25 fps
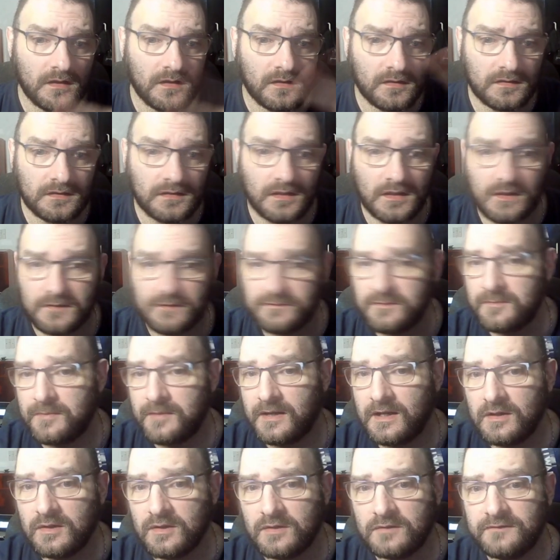the coffee
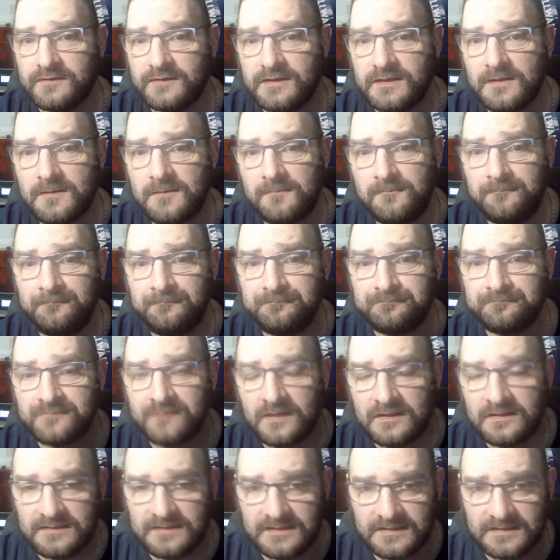brand coffee
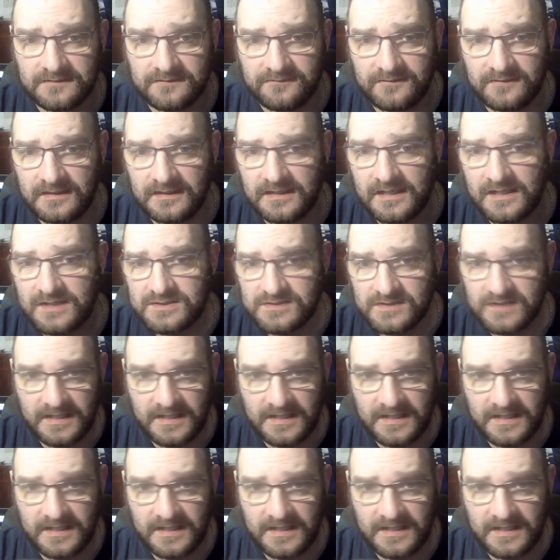link affiliation